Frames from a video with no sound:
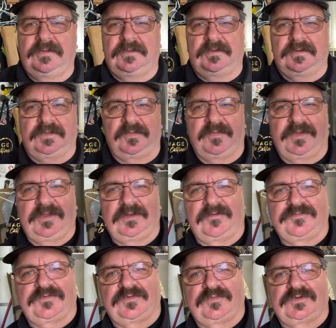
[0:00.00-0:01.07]
And I get my head
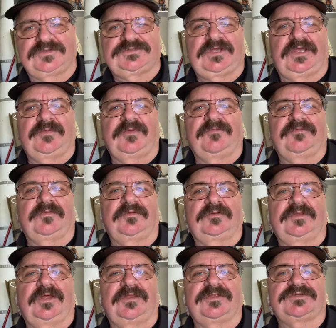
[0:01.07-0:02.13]
off to the one side, but if you look
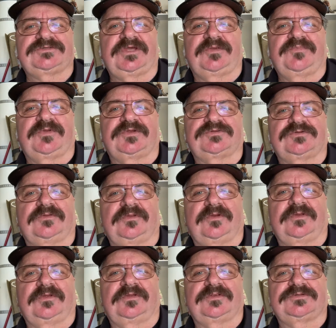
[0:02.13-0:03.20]
down the side picture there,
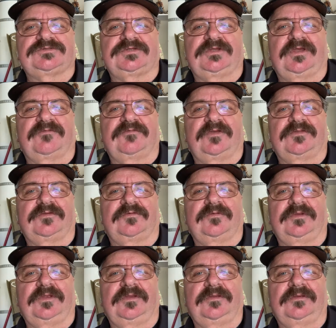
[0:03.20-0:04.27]
you can see I've got the
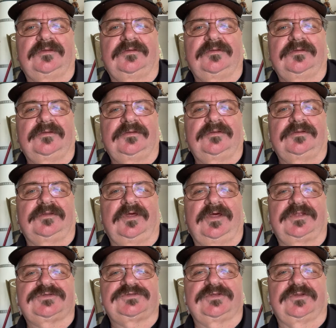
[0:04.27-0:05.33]
green
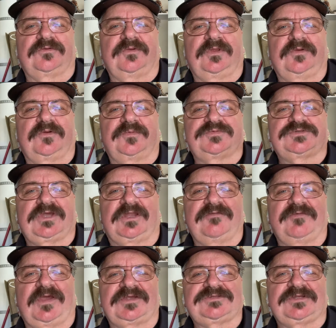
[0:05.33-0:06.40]
dots and the green grips kind
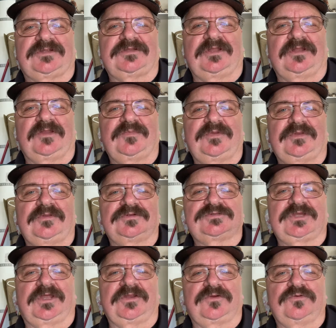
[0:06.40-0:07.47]
of accent that a little bit. Looks
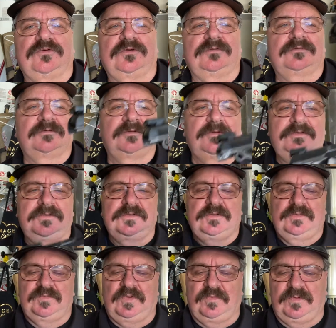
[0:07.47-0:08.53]
kind of cool.
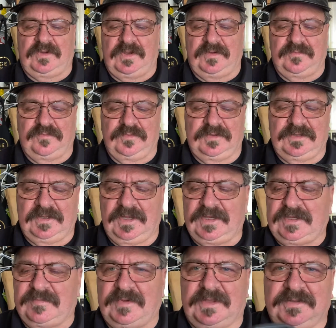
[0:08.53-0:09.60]
But what I really
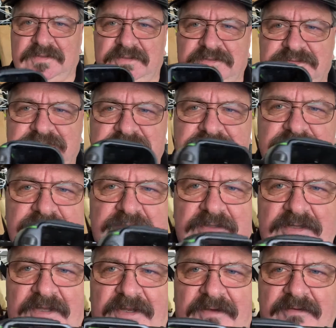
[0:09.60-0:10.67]
like about this is, look at
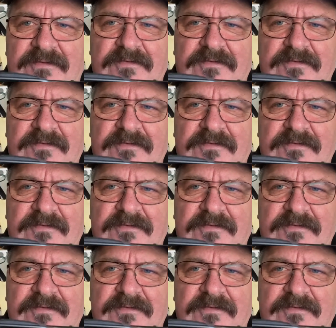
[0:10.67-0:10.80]
that.